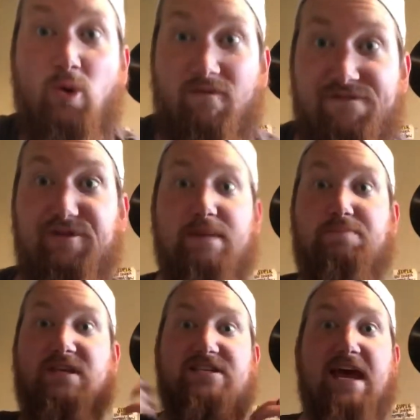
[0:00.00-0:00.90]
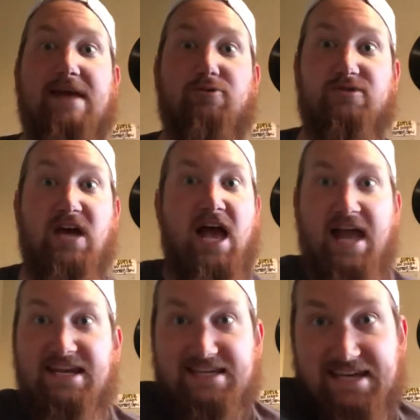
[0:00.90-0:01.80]
flipped the tables
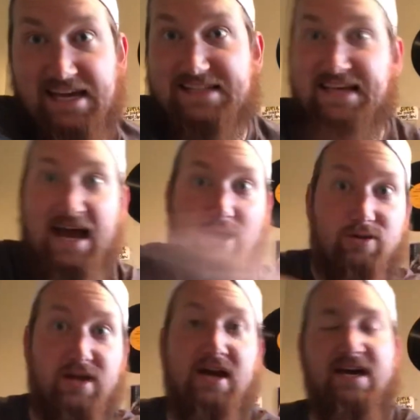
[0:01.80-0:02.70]
and he kicked out